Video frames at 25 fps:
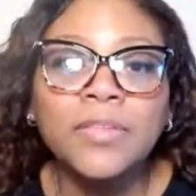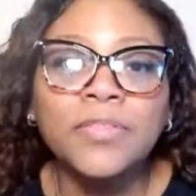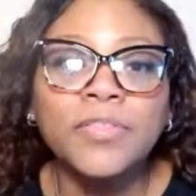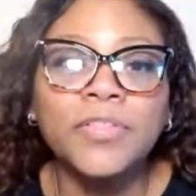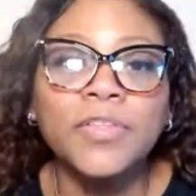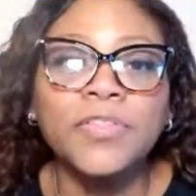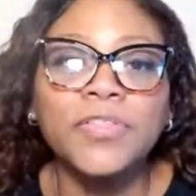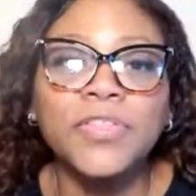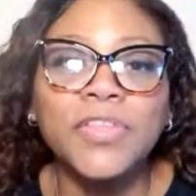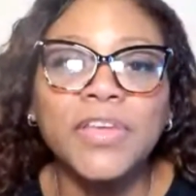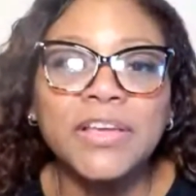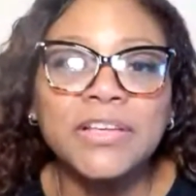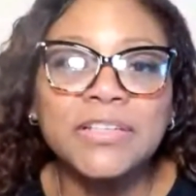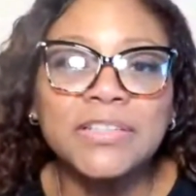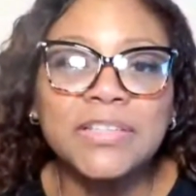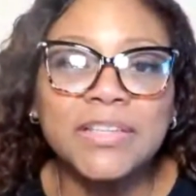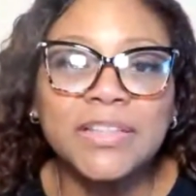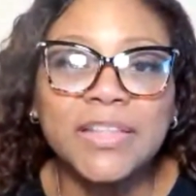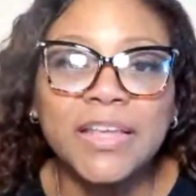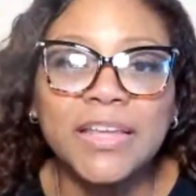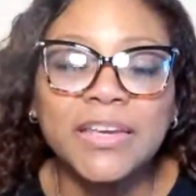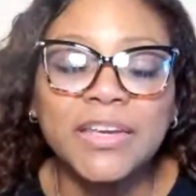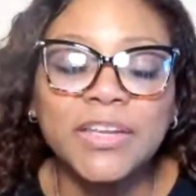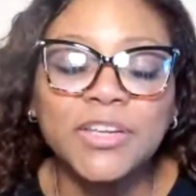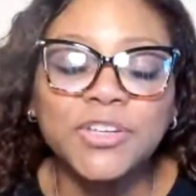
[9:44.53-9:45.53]
the things
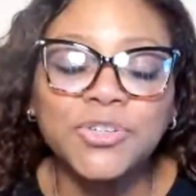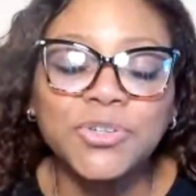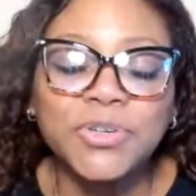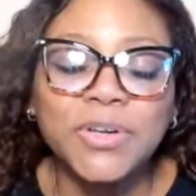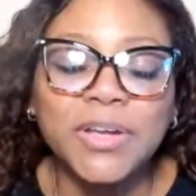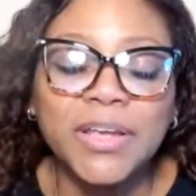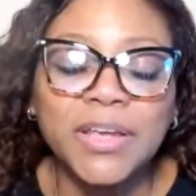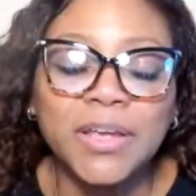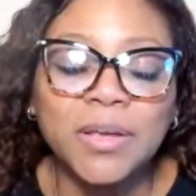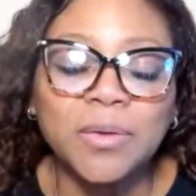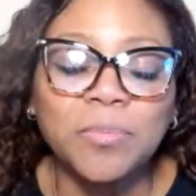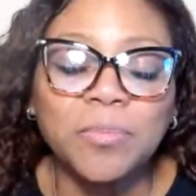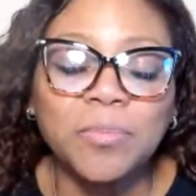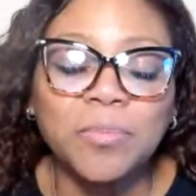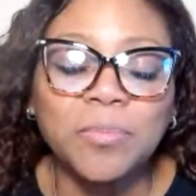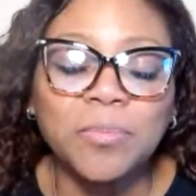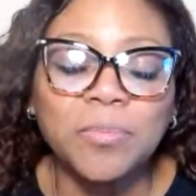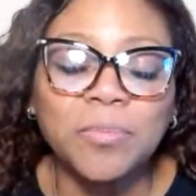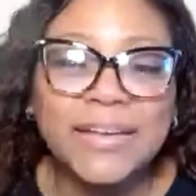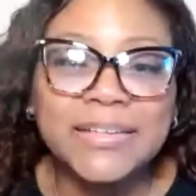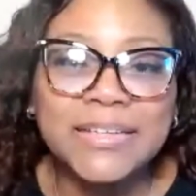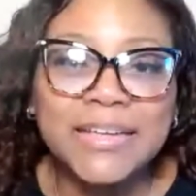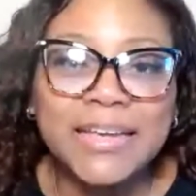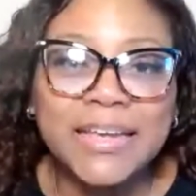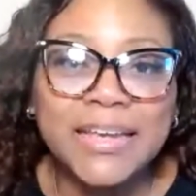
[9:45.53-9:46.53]
that they need you to
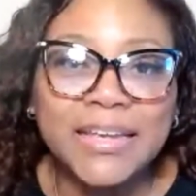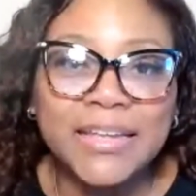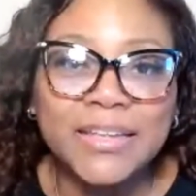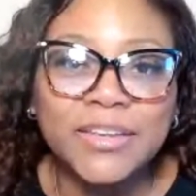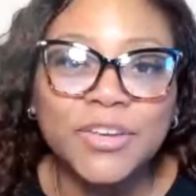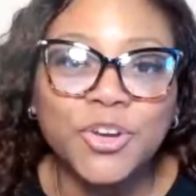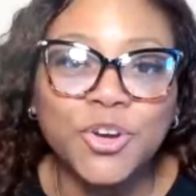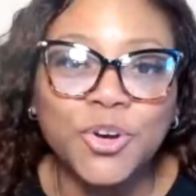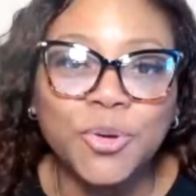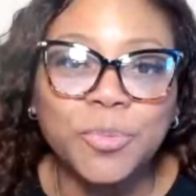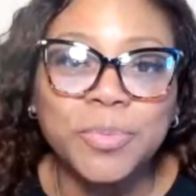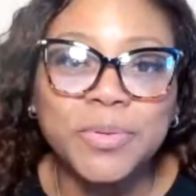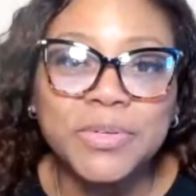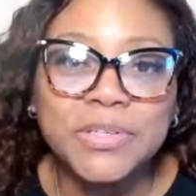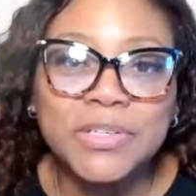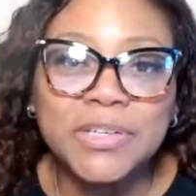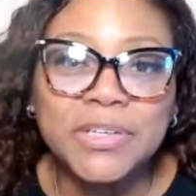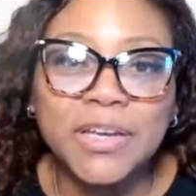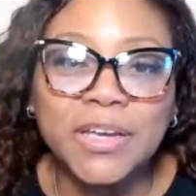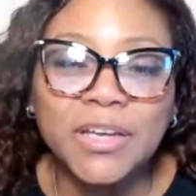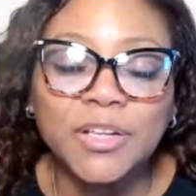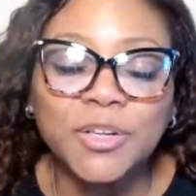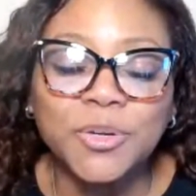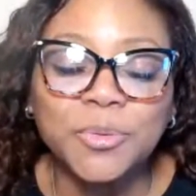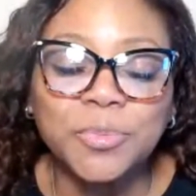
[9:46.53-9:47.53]
impact in your
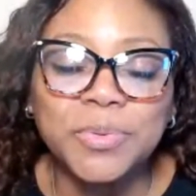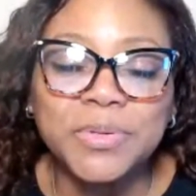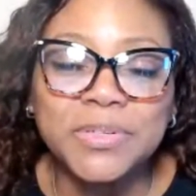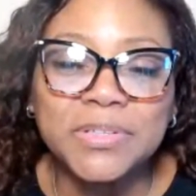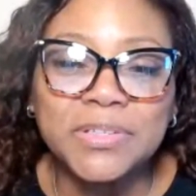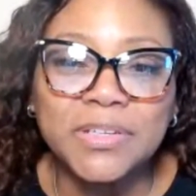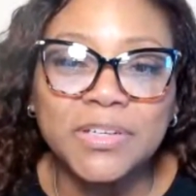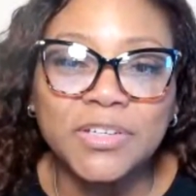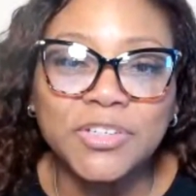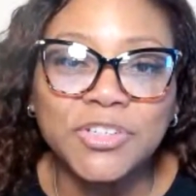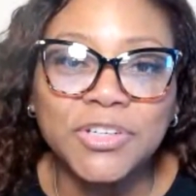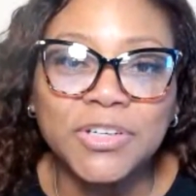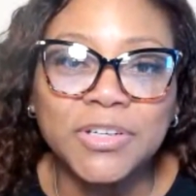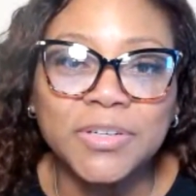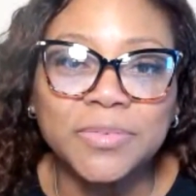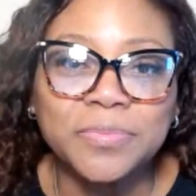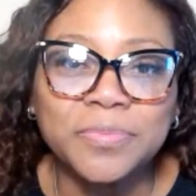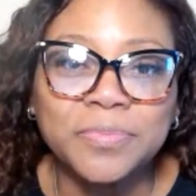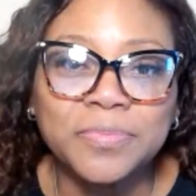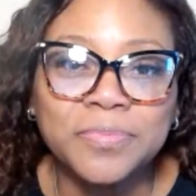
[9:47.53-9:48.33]
particular position.